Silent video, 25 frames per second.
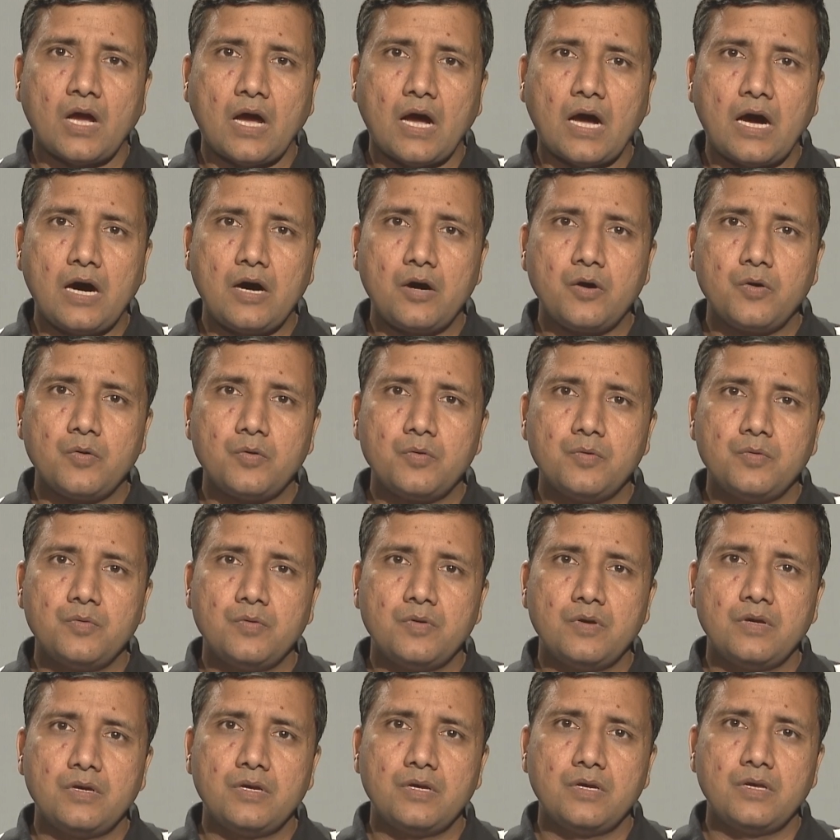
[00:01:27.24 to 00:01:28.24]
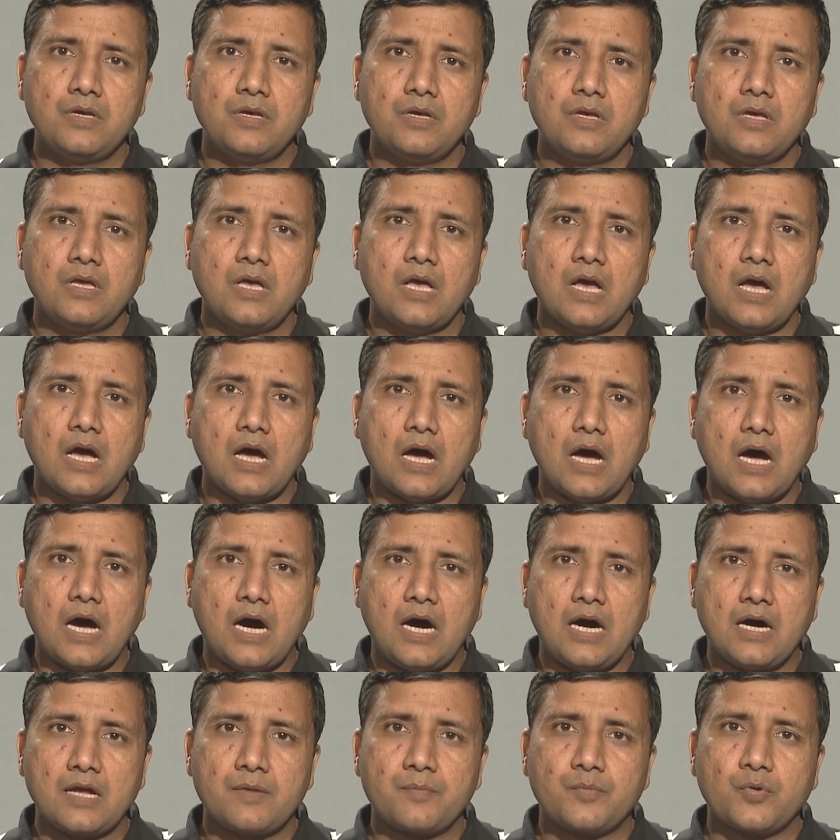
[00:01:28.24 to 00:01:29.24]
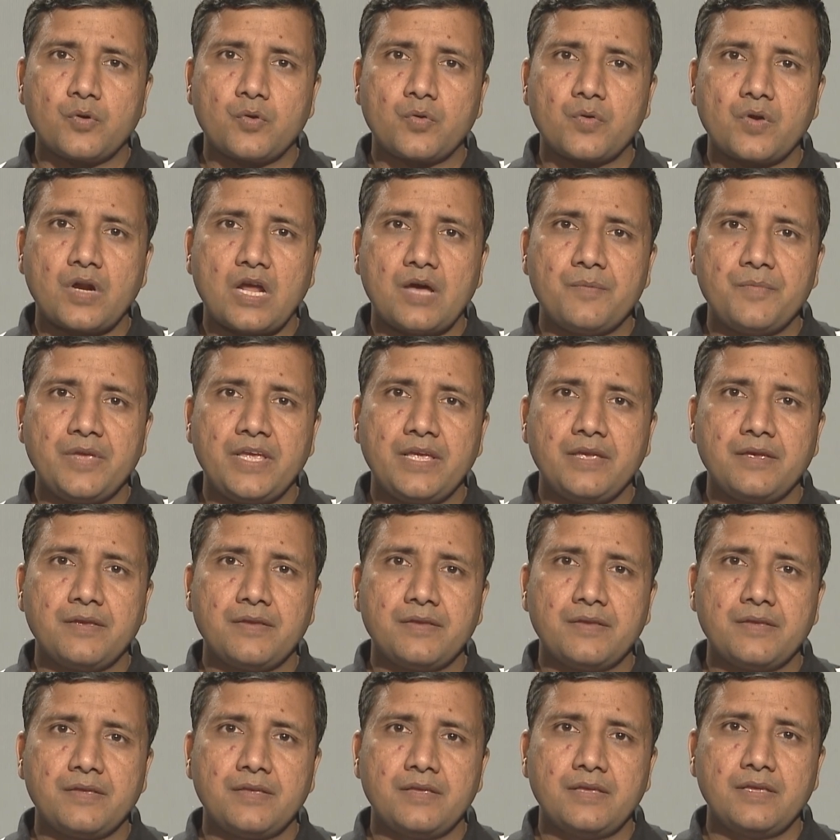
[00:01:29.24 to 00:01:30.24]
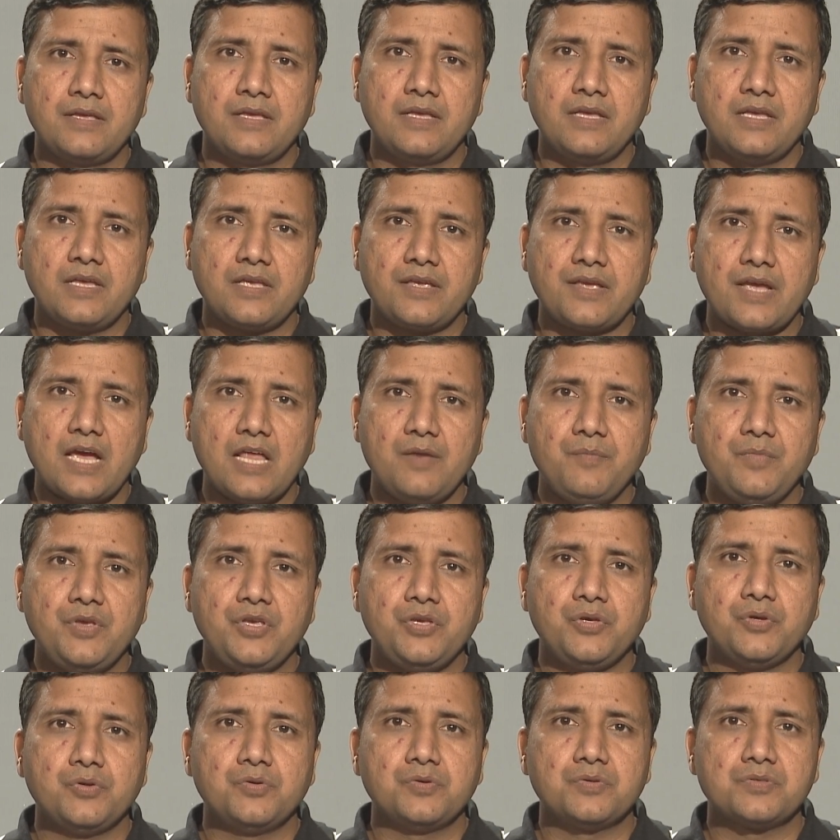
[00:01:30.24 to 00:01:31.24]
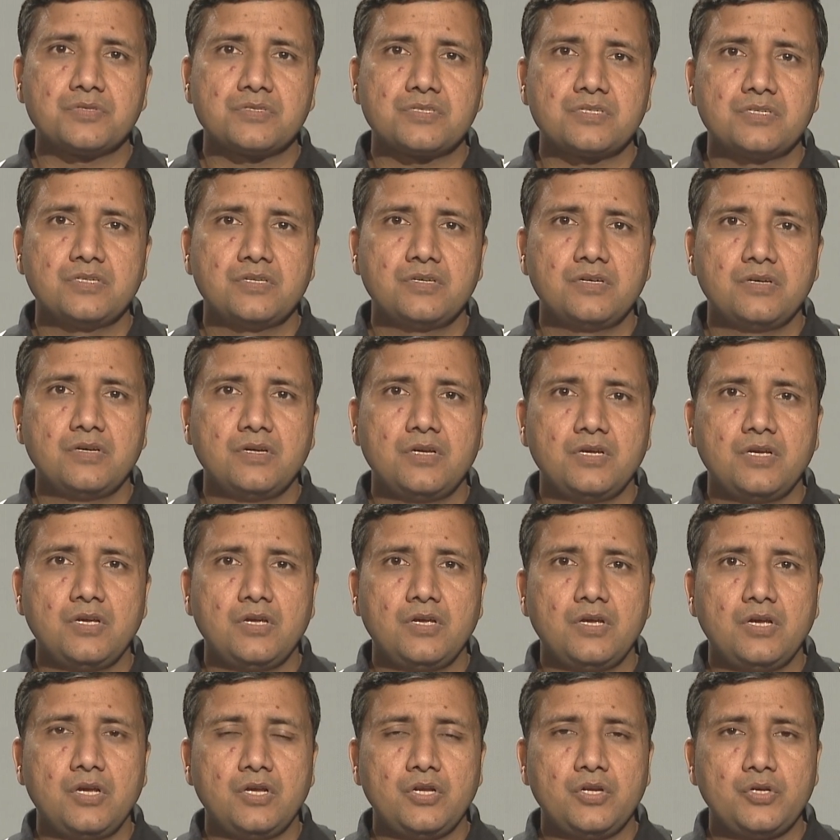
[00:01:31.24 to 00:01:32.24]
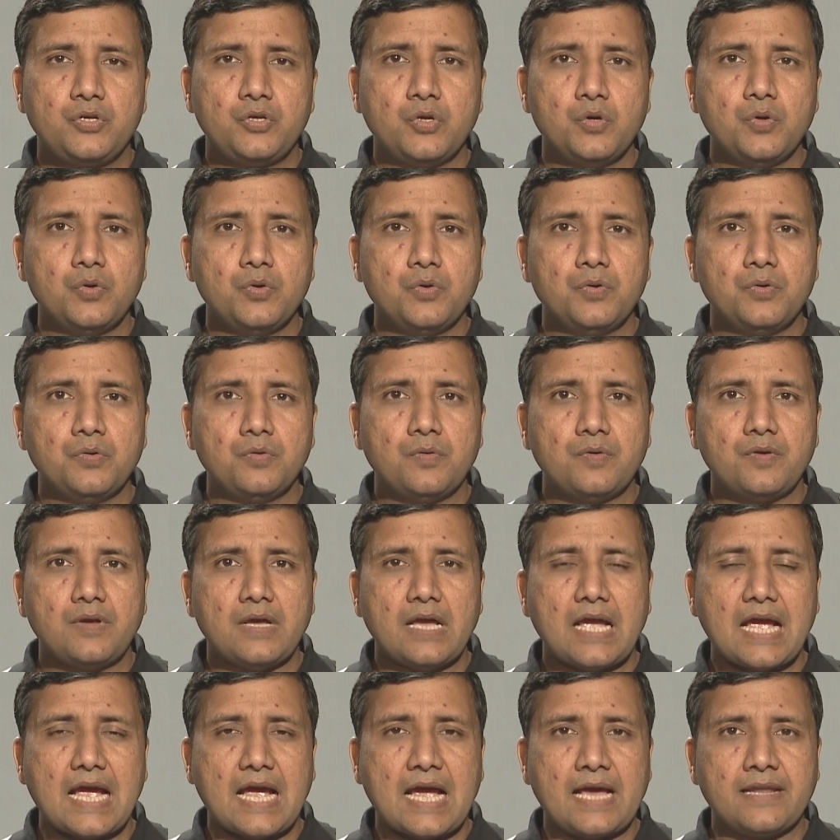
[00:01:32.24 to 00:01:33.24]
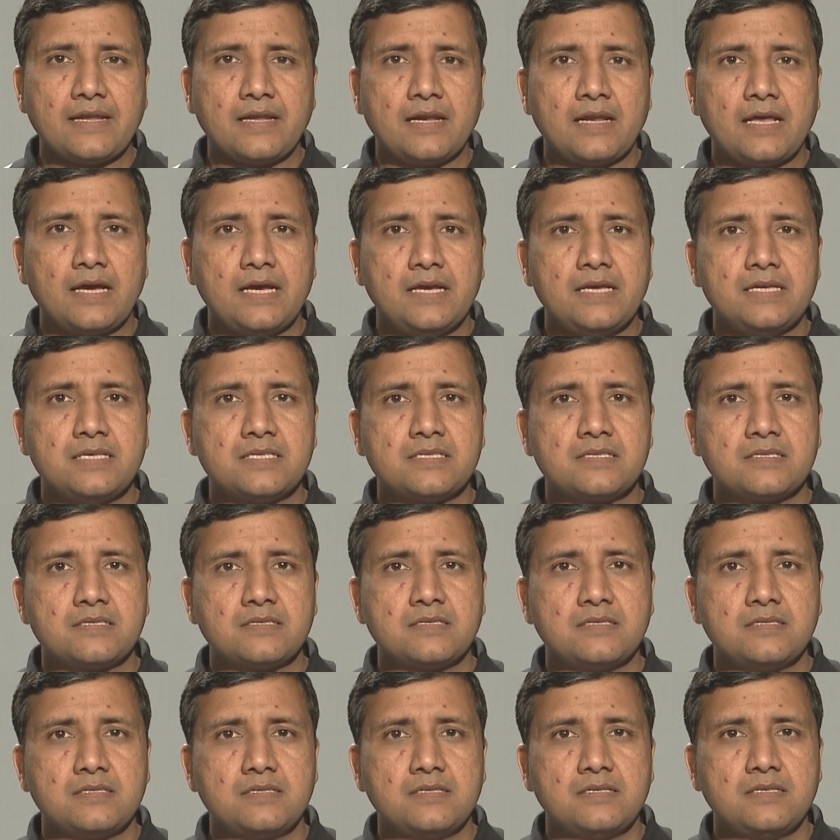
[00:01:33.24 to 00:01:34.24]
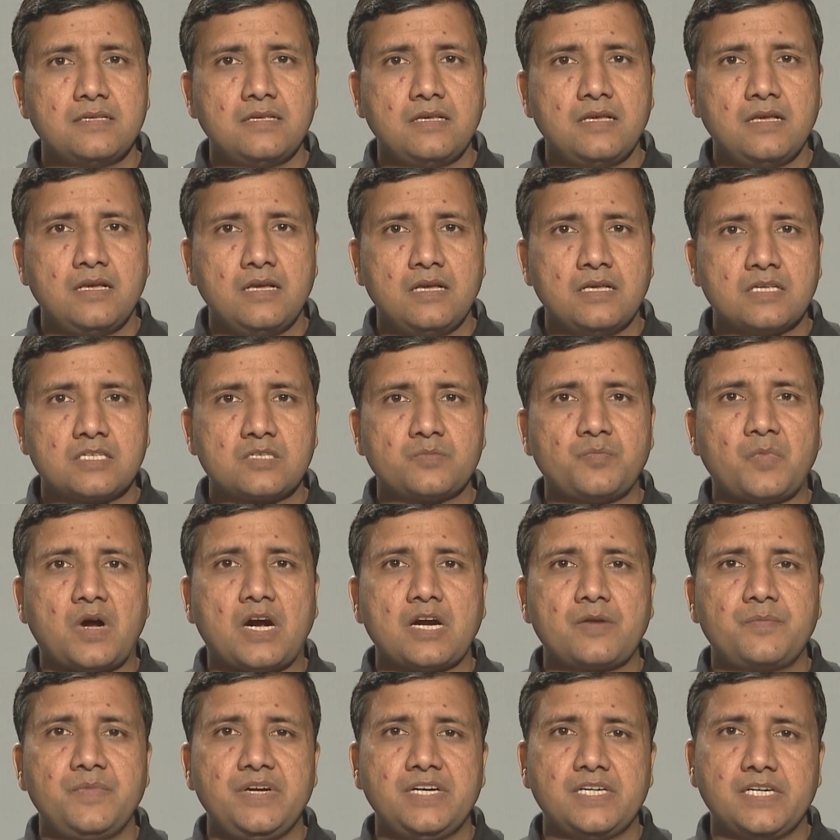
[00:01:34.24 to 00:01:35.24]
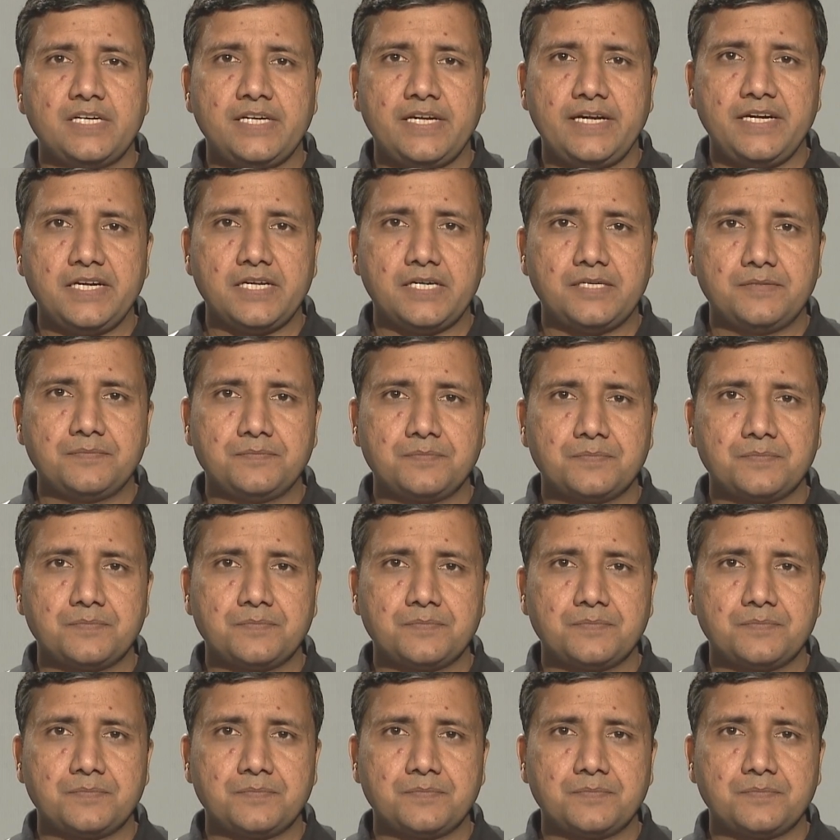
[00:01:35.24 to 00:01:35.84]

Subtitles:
how R programming can be used to analyze smart meter data.